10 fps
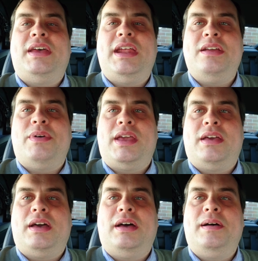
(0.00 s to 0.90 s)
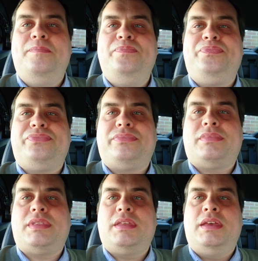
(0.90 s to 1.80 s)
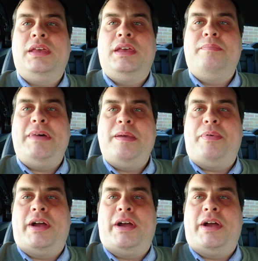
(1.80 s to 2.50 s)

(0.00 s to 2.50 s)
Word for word: Anyway, um, made